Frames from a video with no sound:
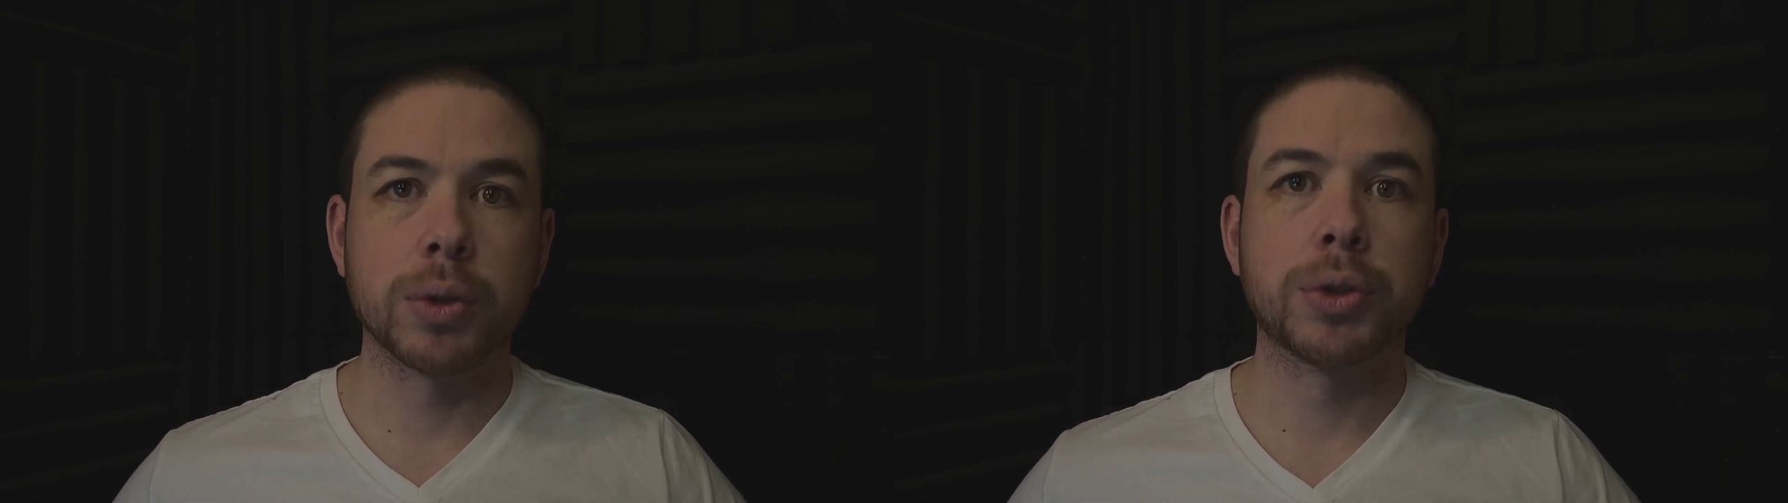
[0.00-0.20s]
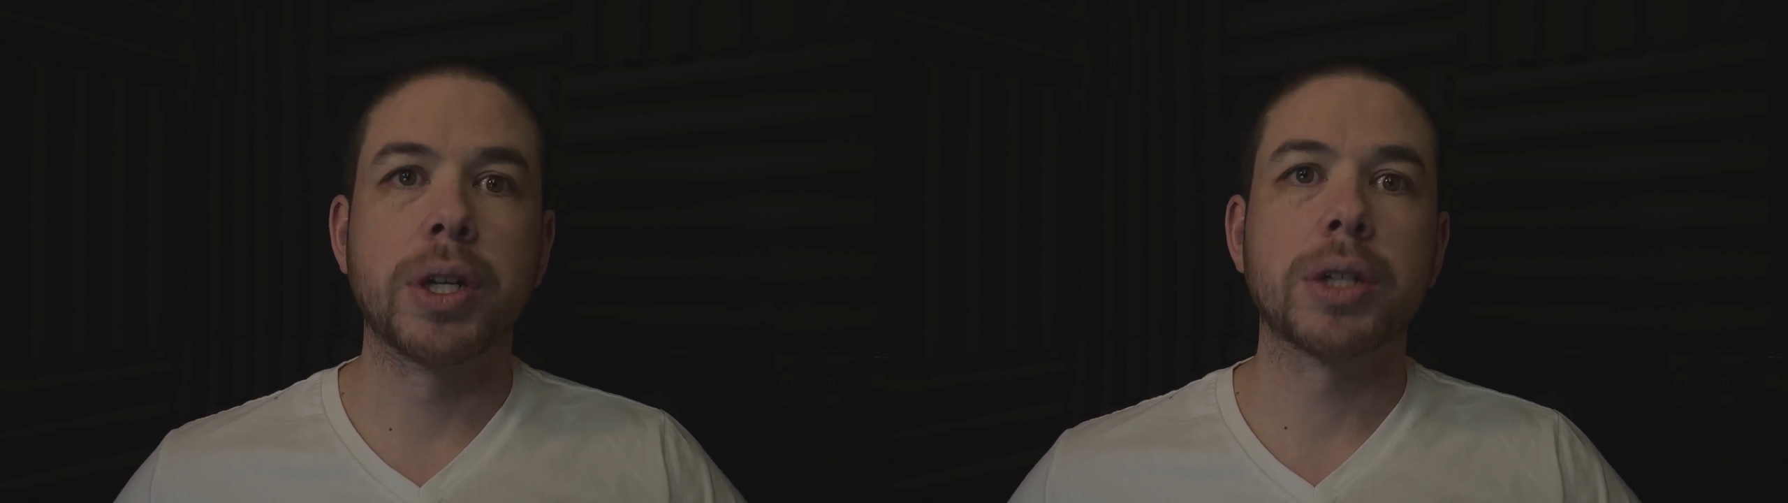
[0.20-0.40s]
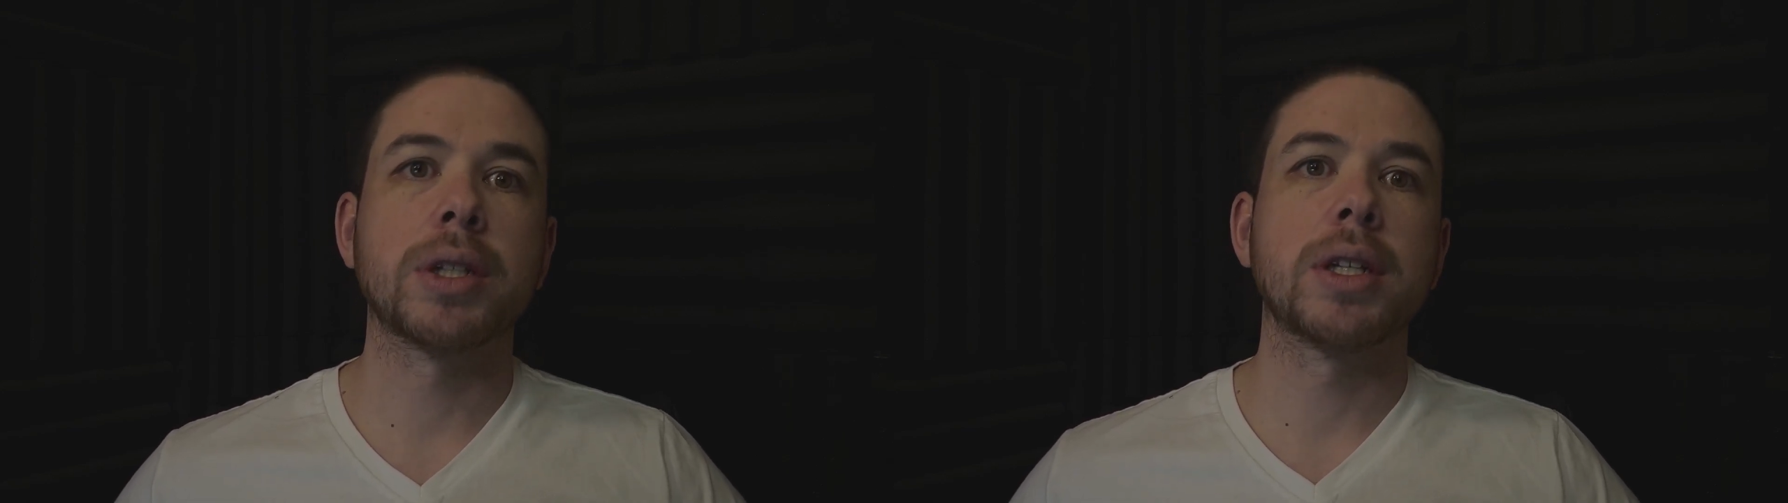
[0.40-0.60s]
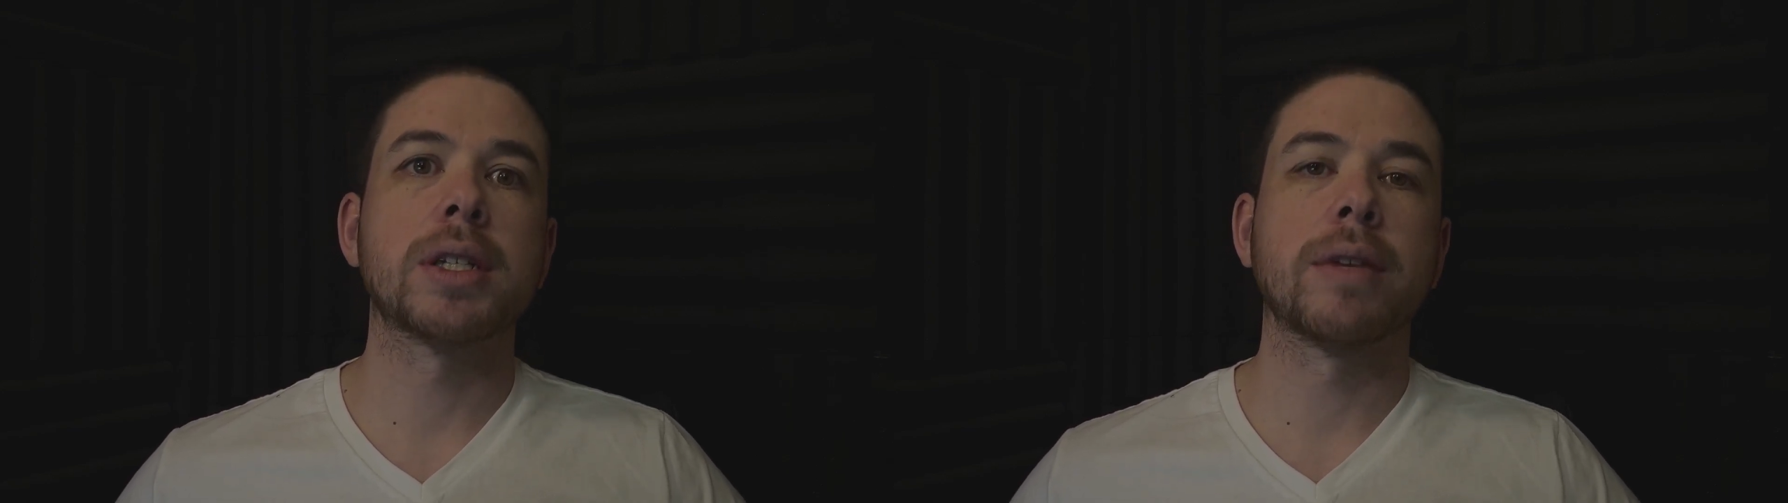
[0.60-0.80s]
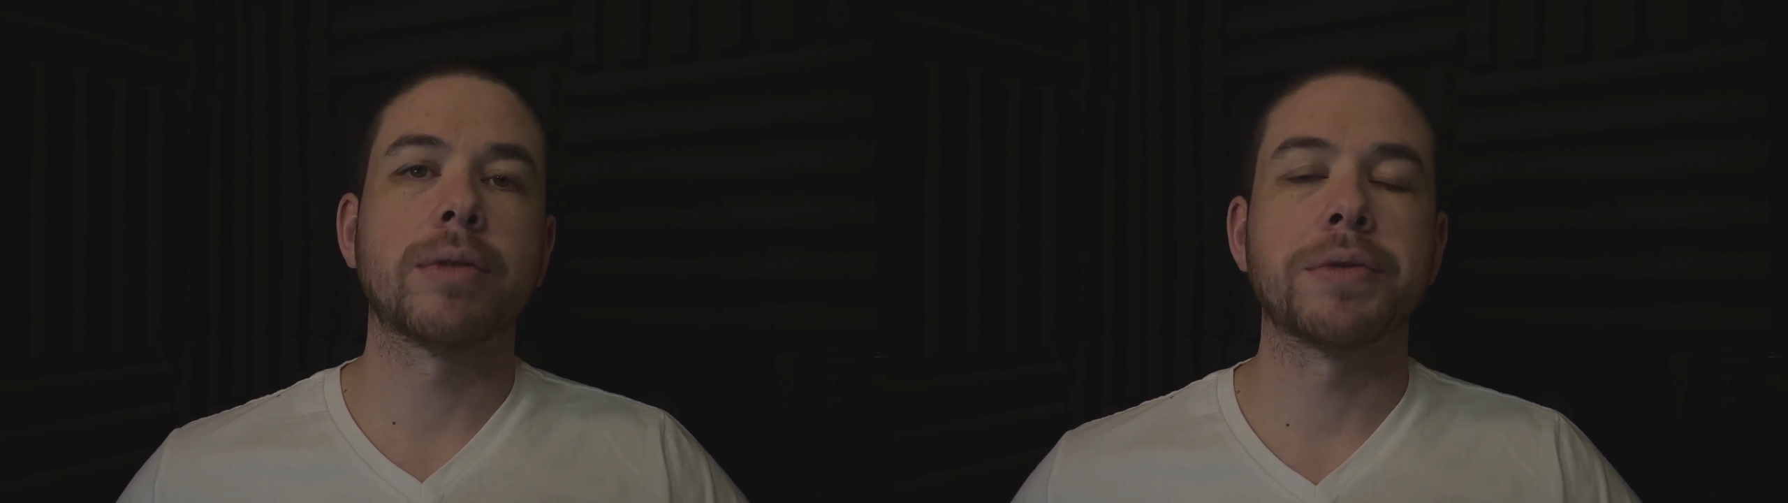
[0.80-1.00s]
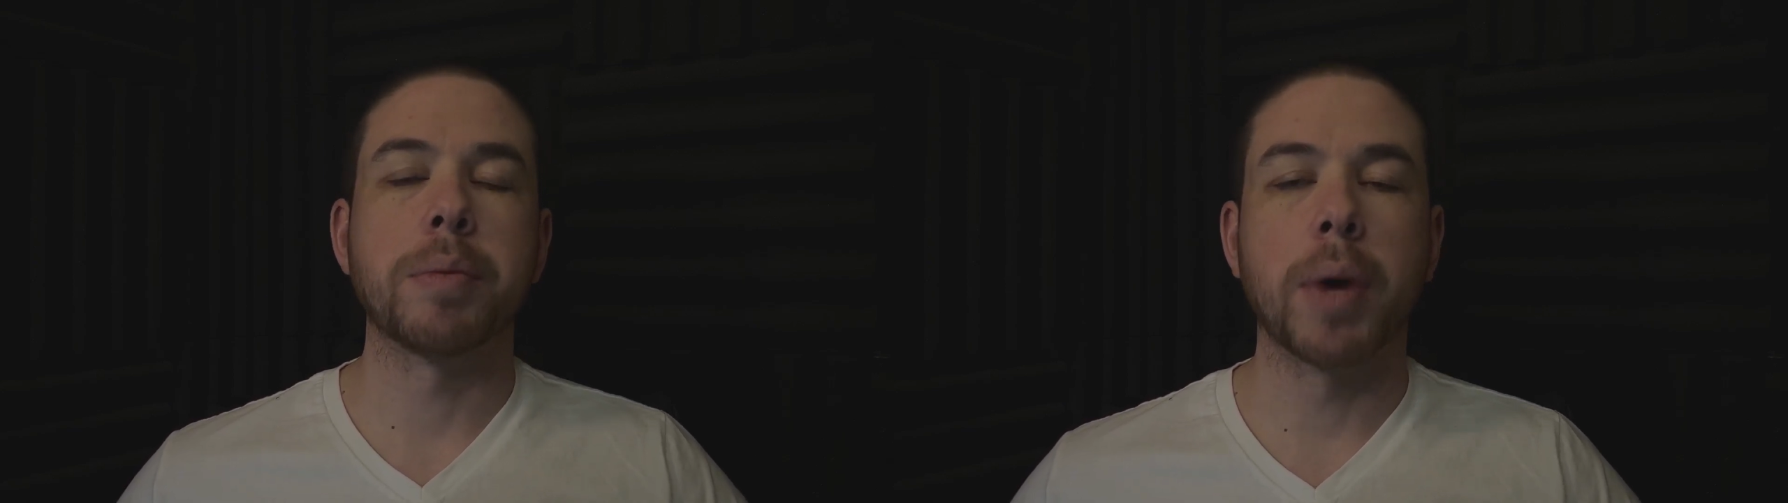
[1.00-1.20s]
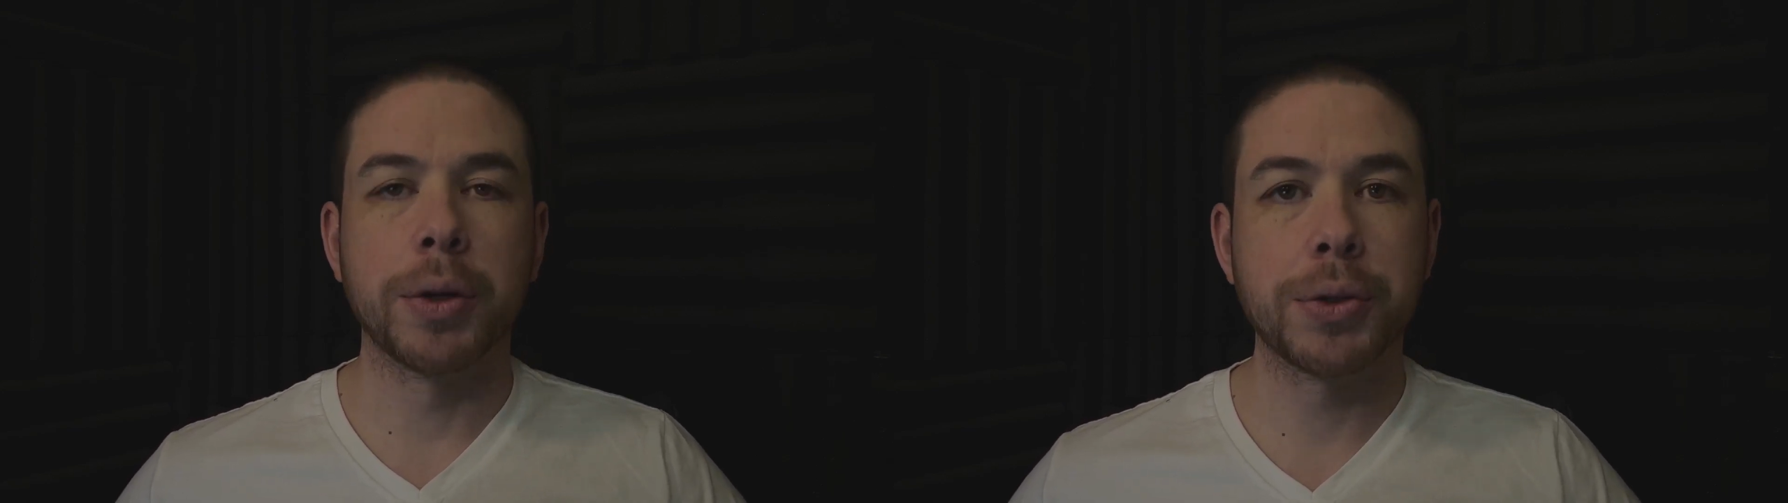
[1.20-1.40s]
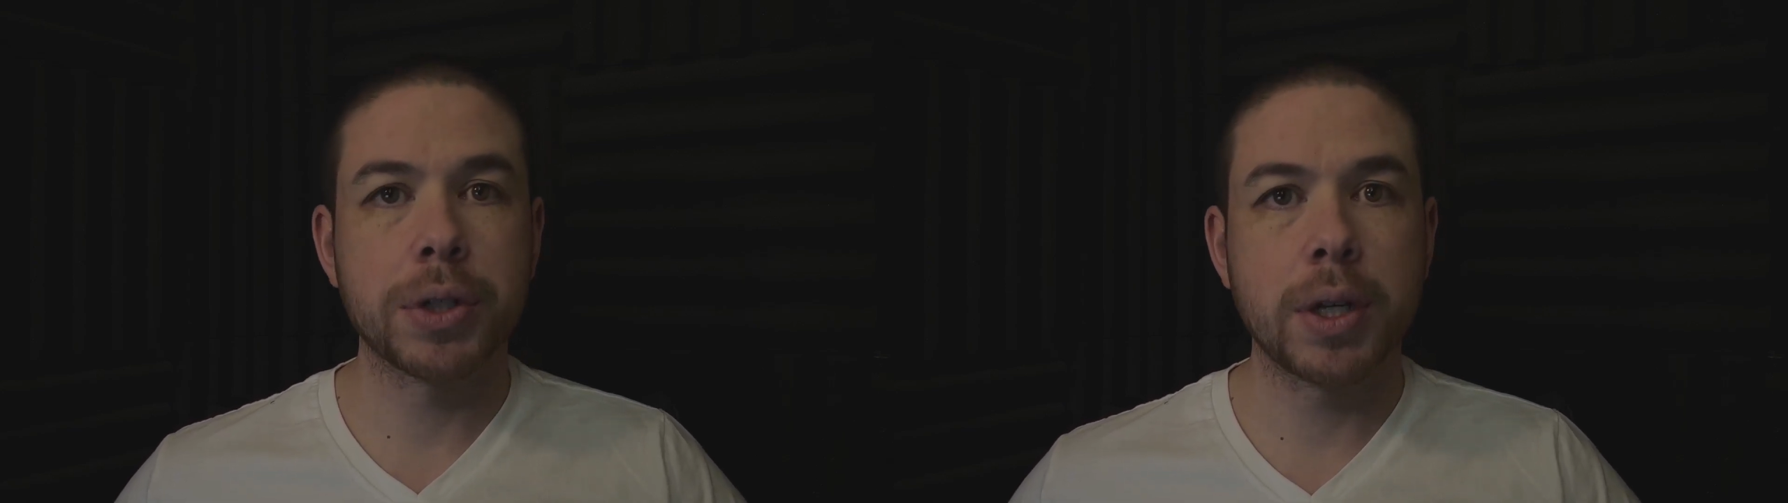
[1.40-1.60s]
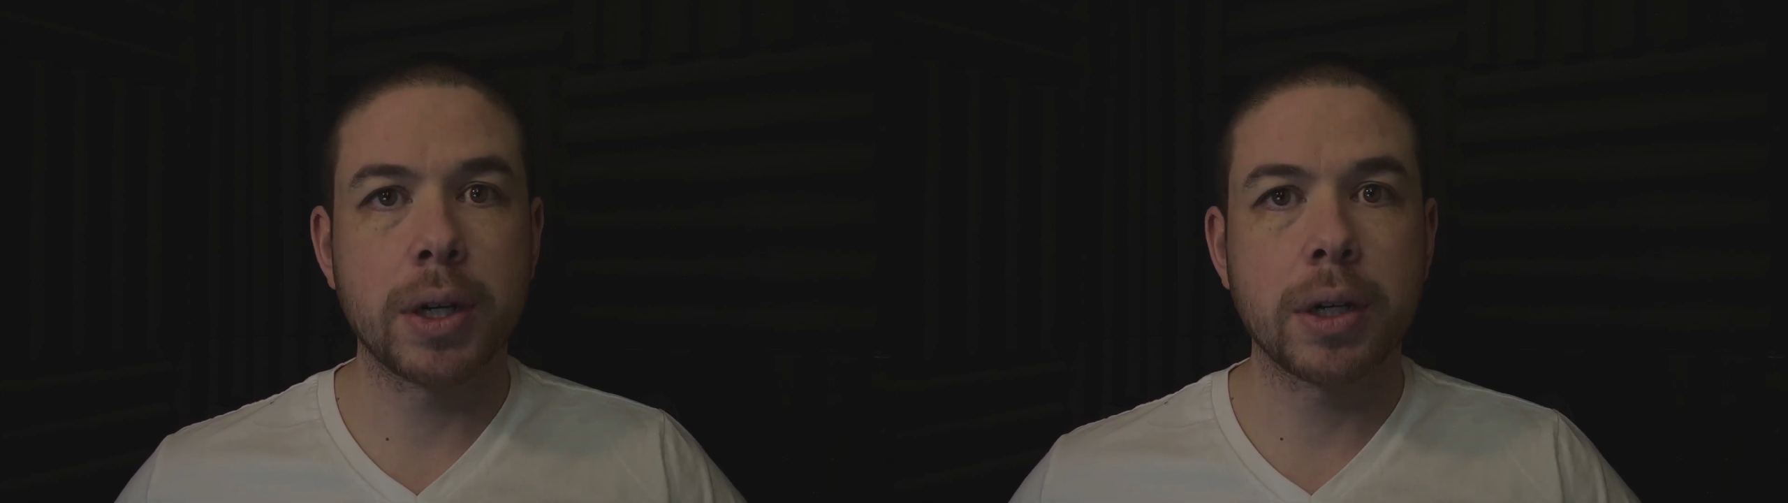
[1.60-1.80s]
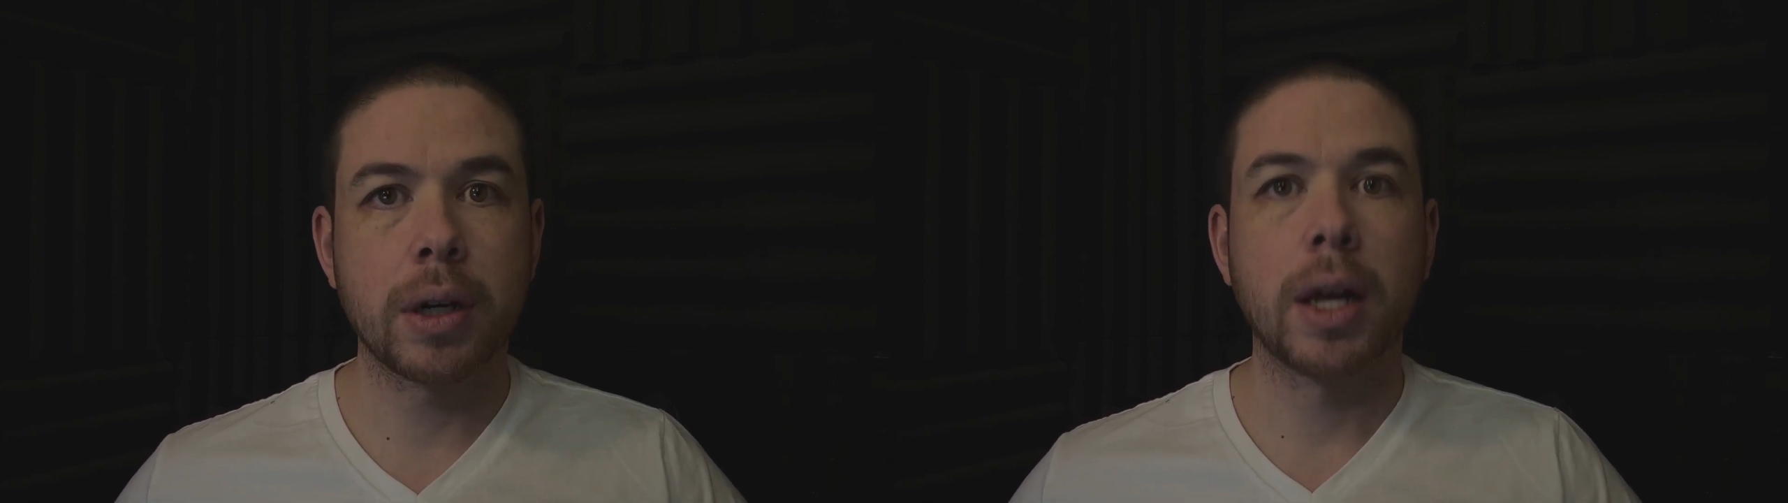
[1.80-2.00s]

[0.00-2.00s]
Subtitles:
traditionally suffers from understeer,